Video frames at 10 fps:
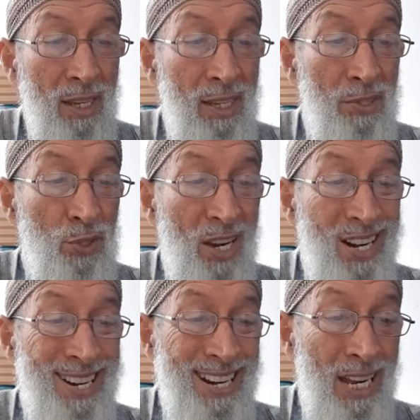
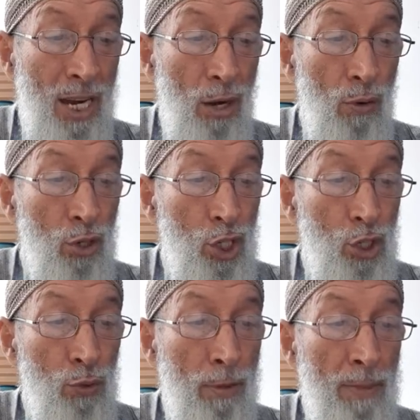Israel
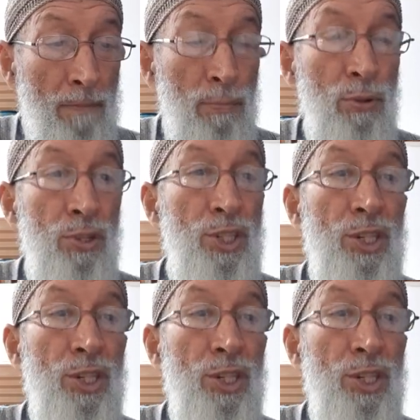should be put